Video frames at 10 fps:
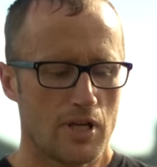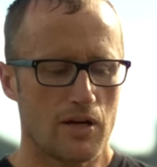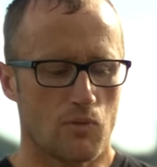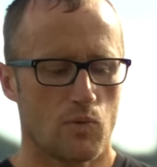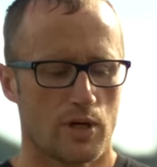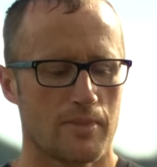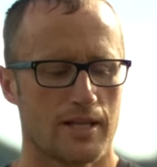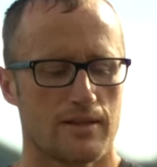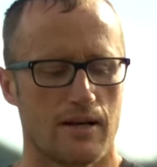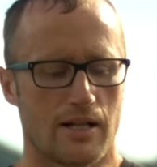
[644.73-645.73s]
Yeah, what are
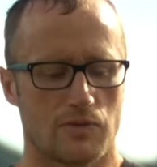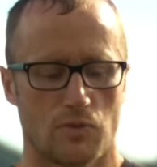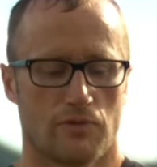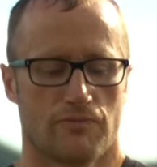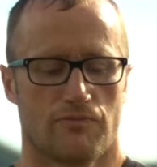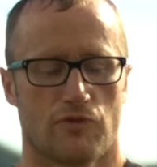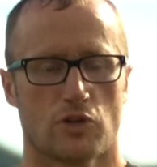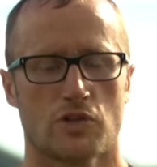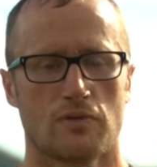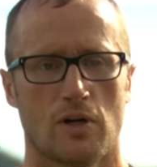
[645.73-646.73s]
my thoughts? Well,
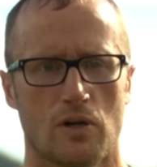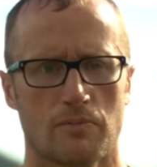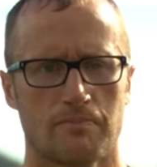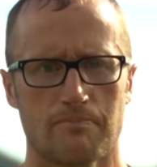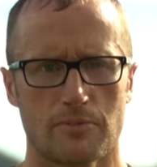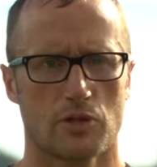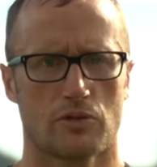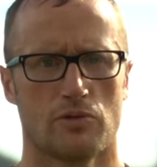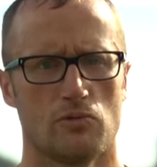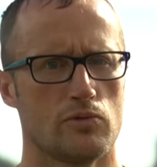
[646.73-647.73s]
first of all,
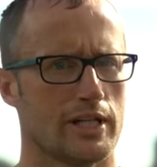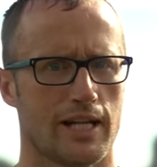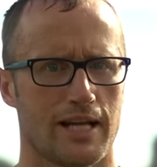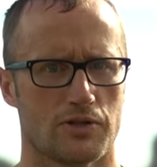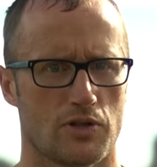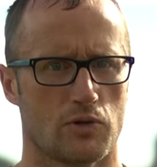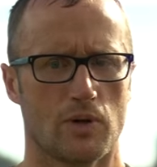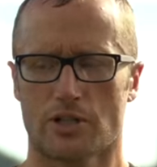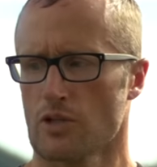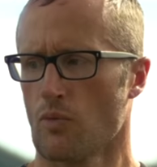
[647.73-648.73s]
you need to answer the
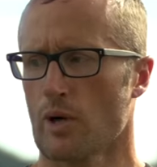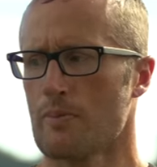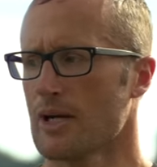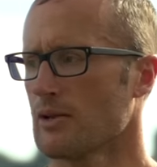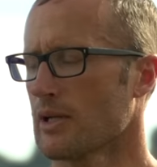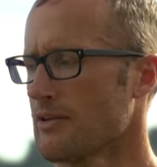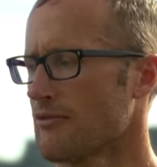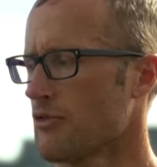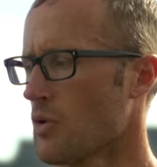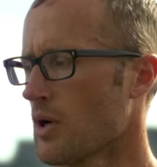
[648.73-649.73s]
question what am I looking
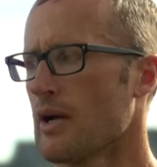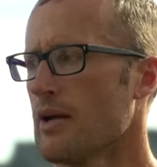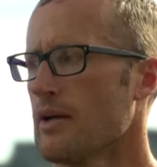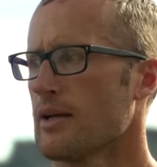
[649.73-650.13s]
for